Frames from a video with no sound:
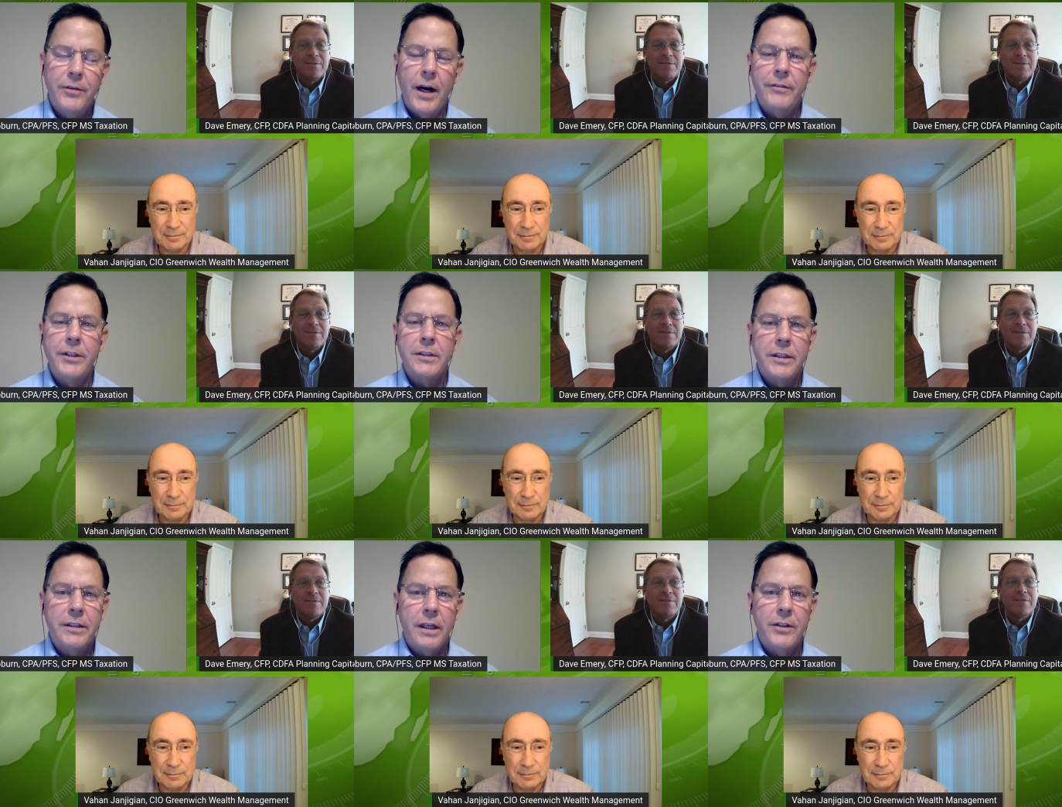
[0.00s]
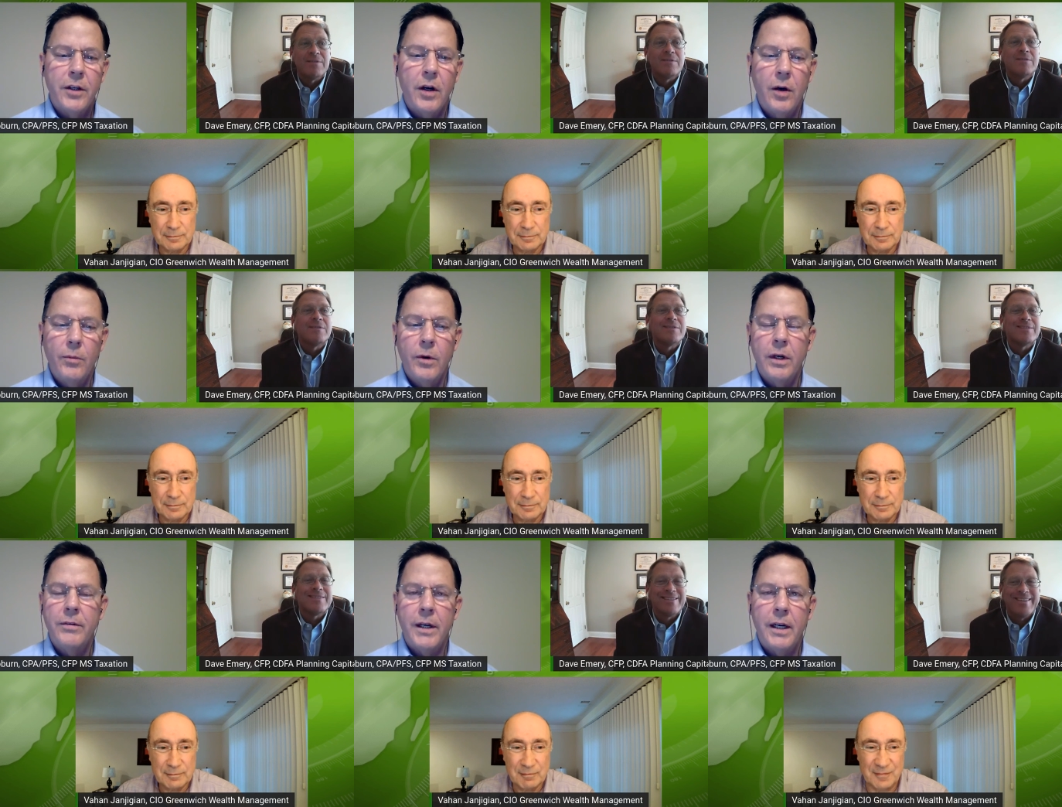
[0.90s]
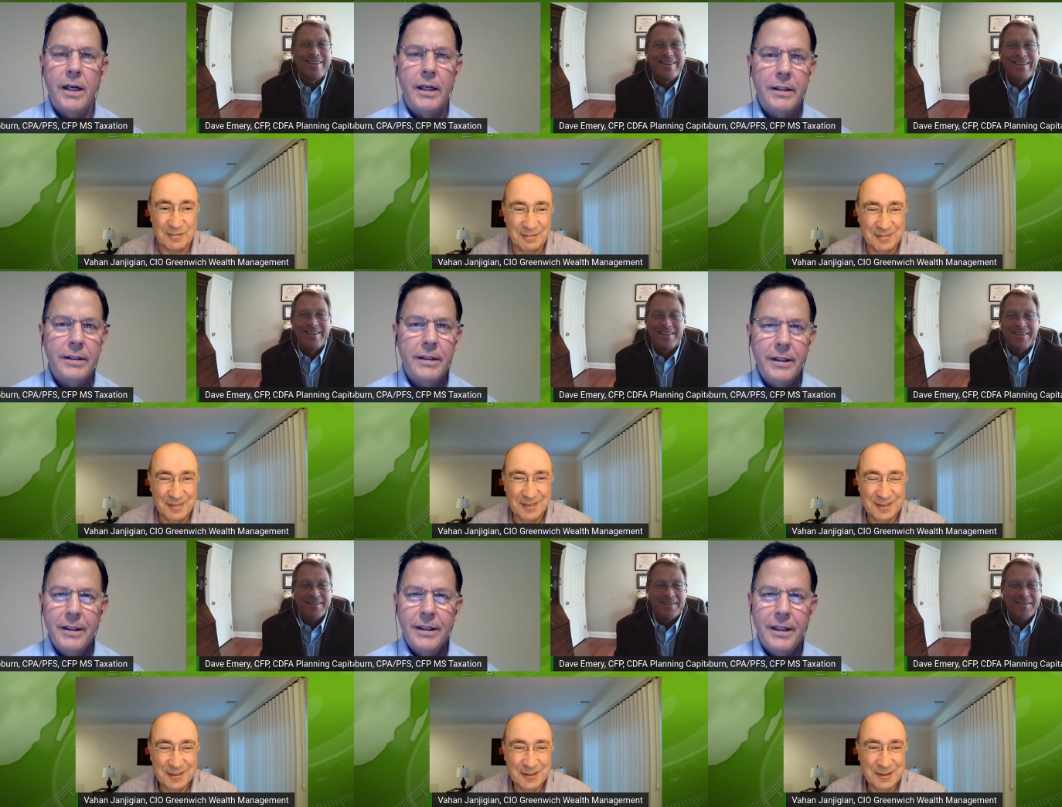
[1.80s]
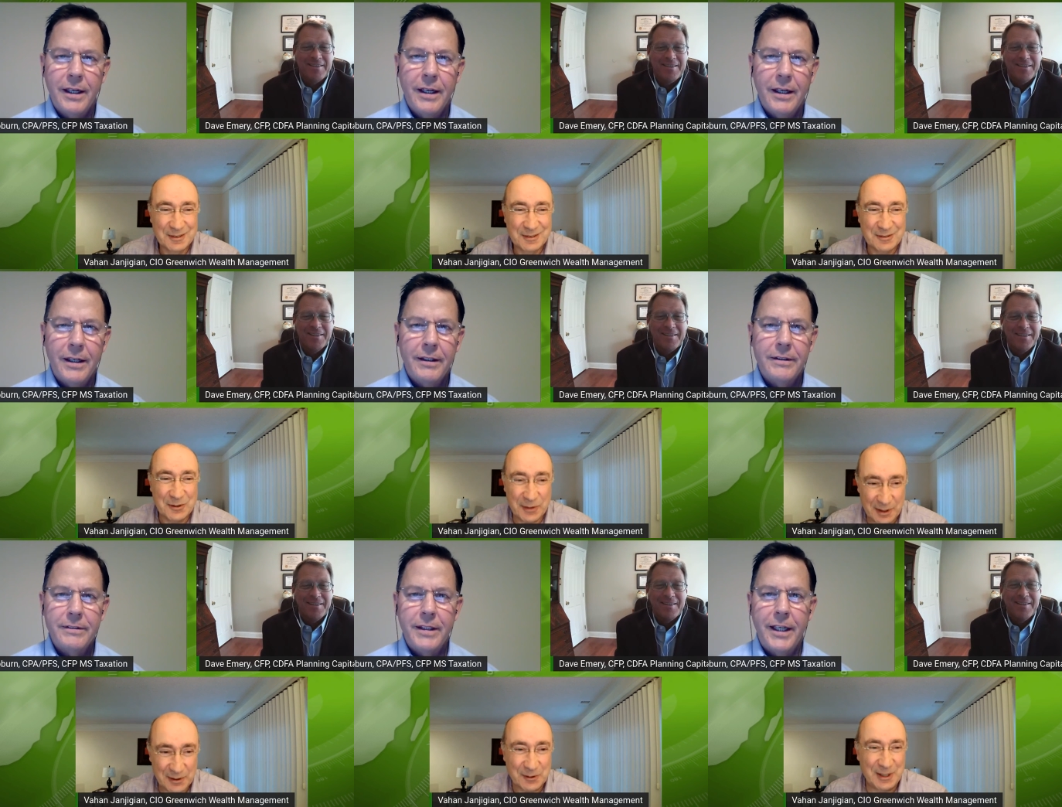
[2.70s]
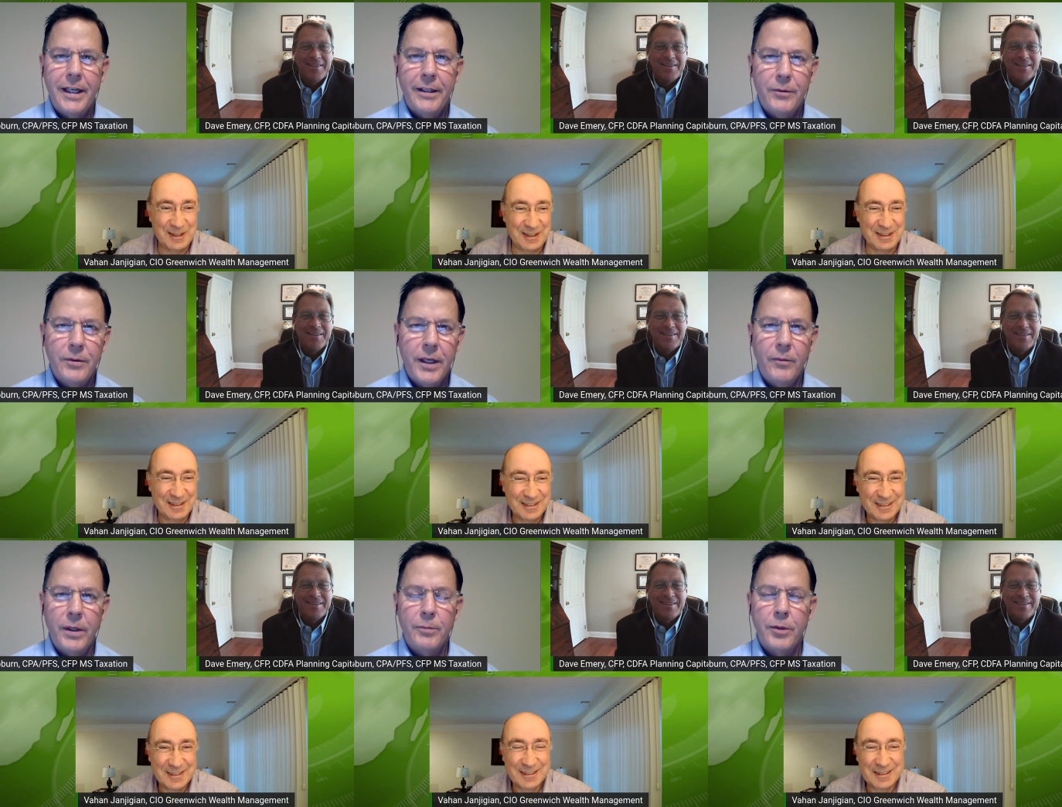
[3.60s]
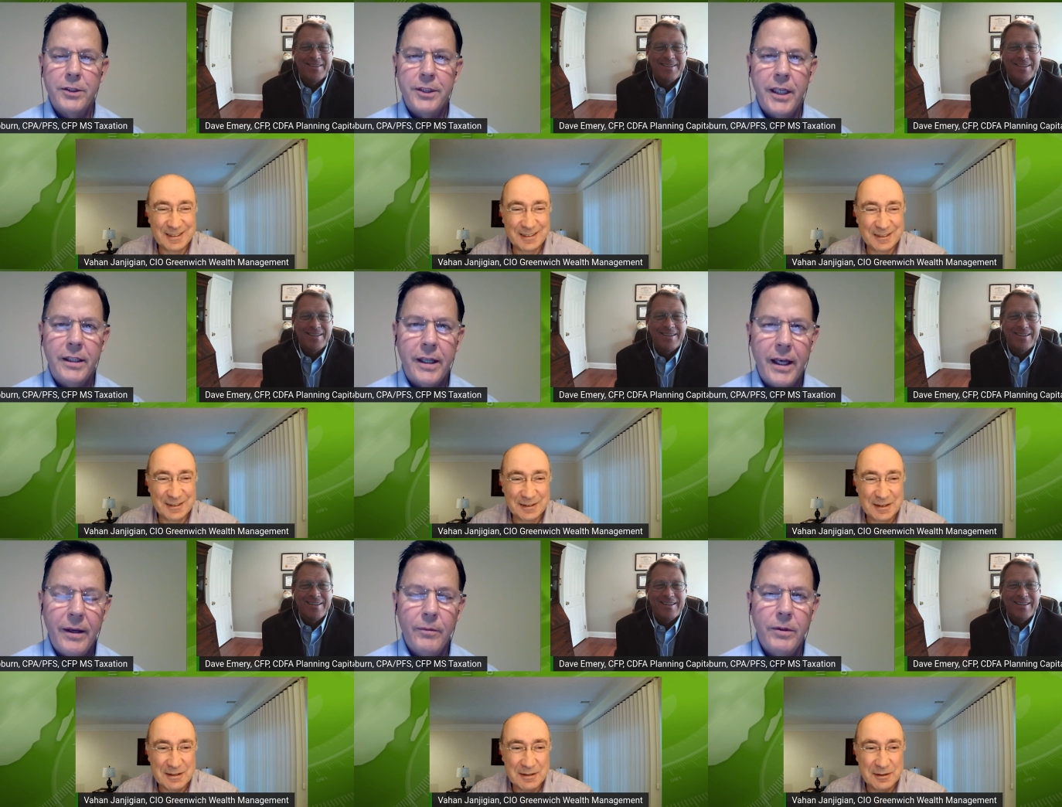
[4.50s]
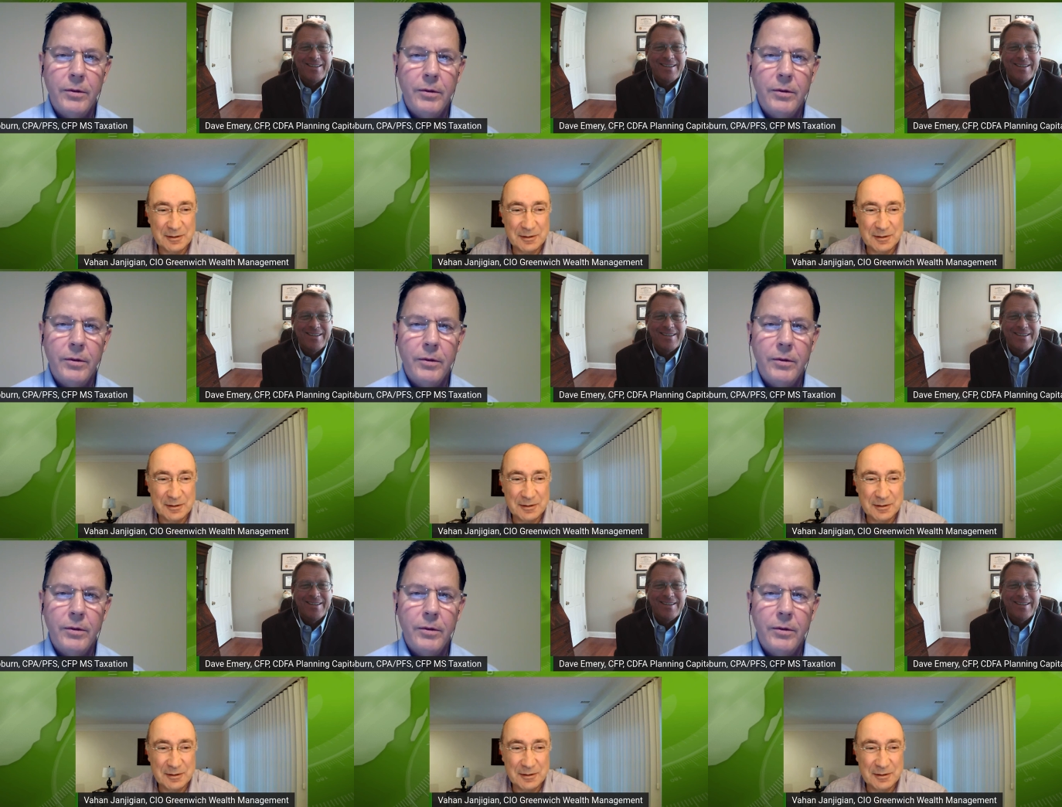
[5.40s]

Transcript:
Speaker 1: You've obviously done your homework, Vahan, uh, and and we appreciate that.